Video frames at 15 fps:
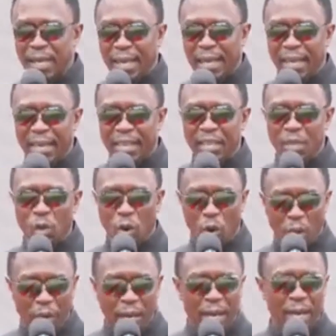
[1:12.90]
And in
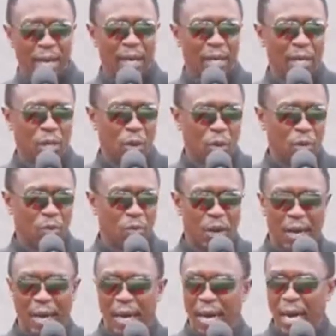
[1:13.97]
honor of
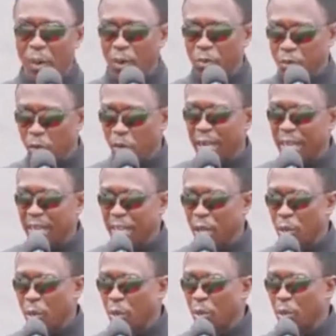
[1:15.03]
our fallen
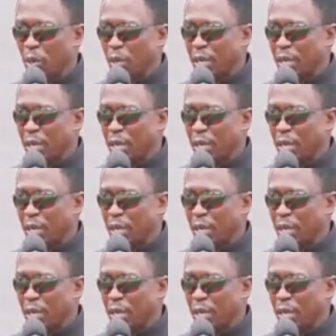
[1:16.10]
hero,